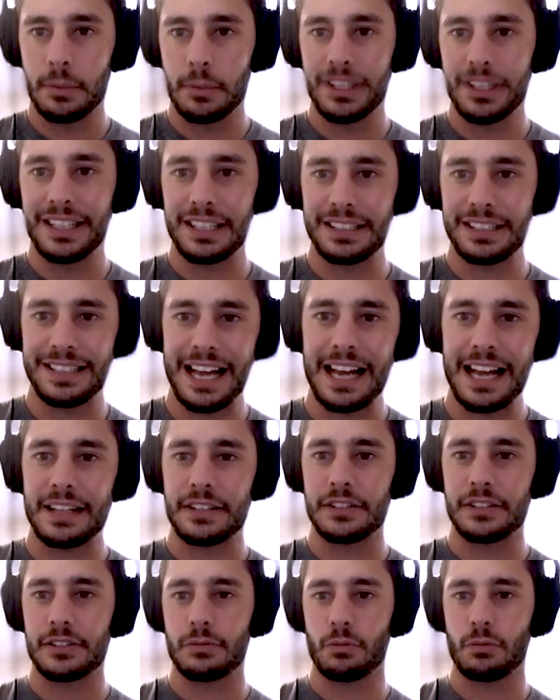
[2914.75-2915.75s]
but yet
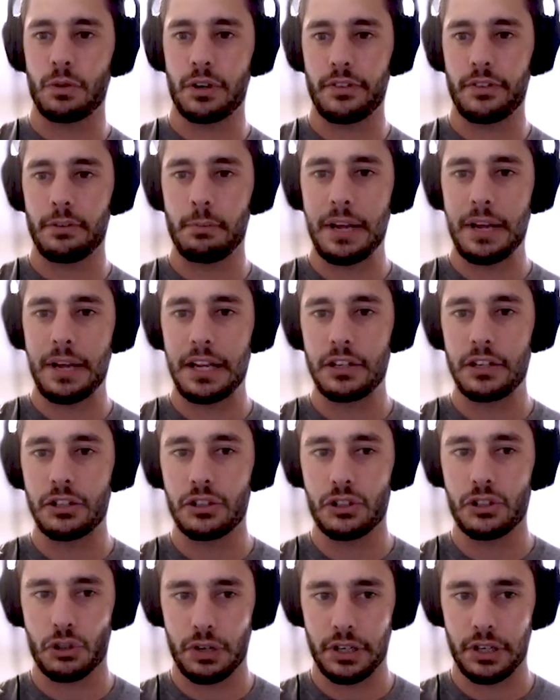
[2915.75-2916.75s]
that is one of the
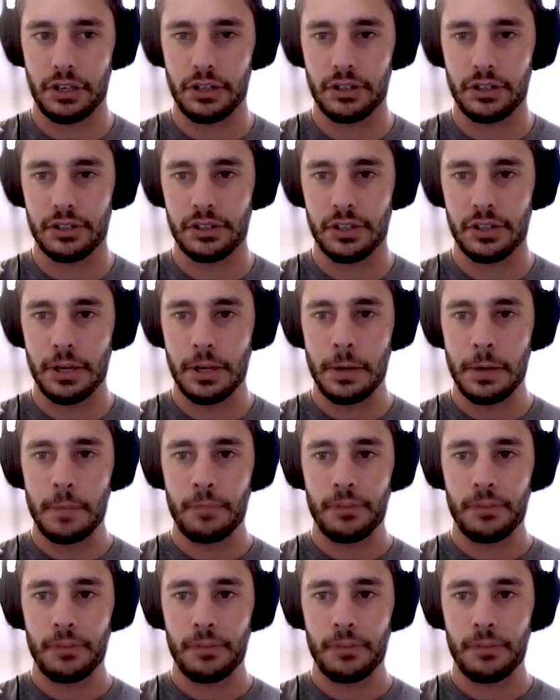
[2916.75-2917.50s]
main triggers.